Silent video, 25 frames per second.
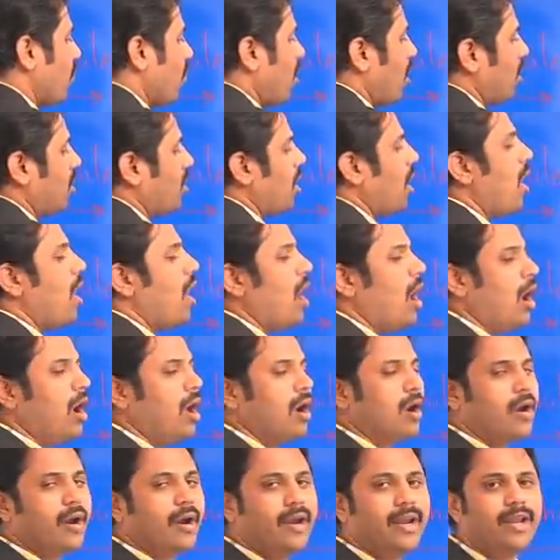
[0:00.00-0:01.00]
already
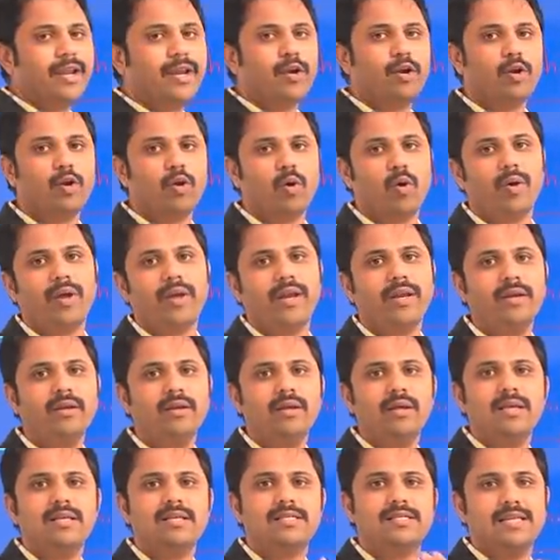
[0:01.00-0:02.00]
know in C
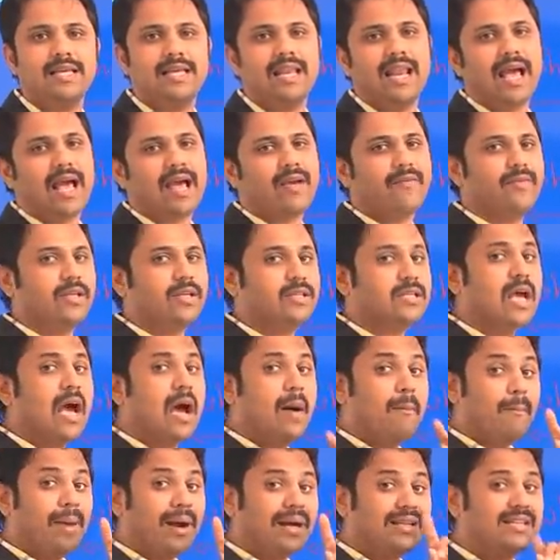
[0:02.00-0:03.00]
language. But the
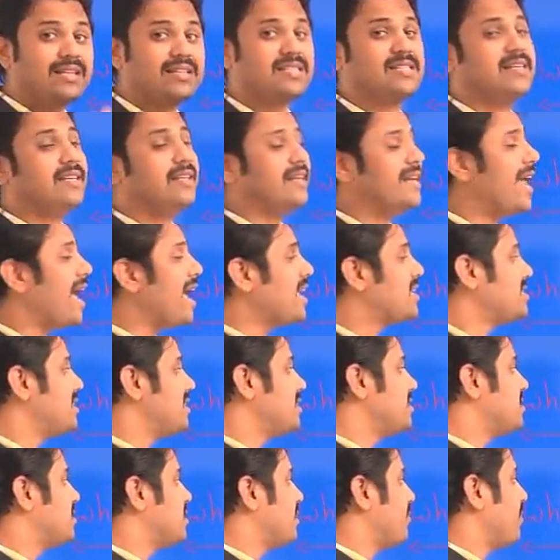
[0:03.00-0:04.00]
syntax is
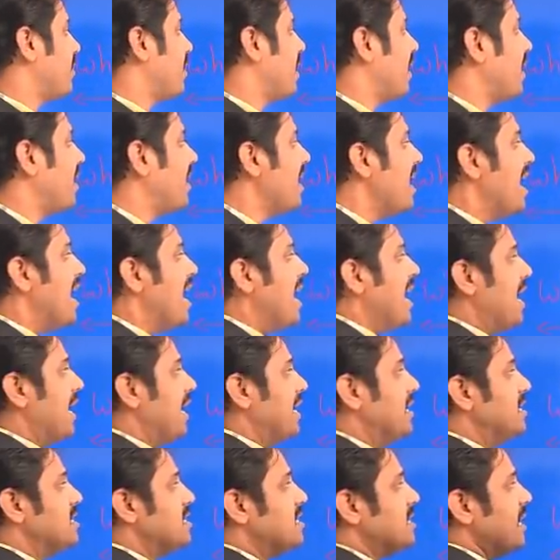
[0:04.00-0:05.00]
different. In C
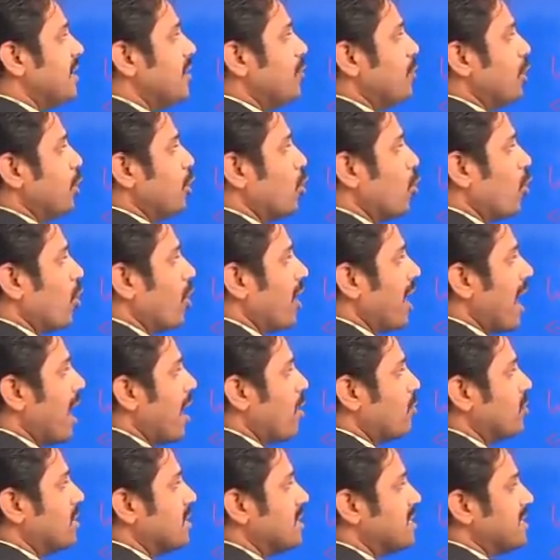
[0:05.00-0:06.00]
we don't have this
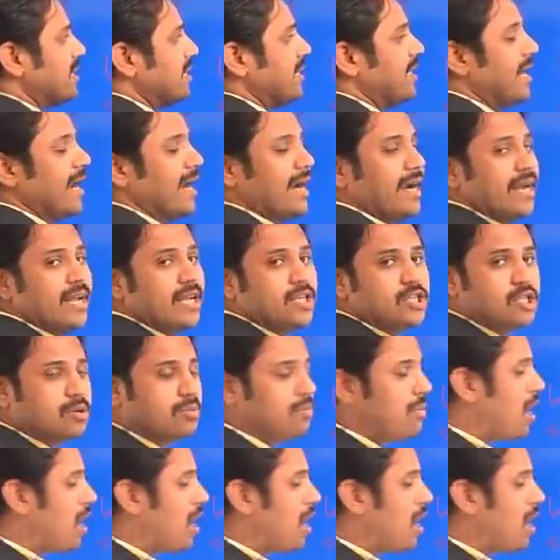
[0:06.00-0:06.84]
indentation mark.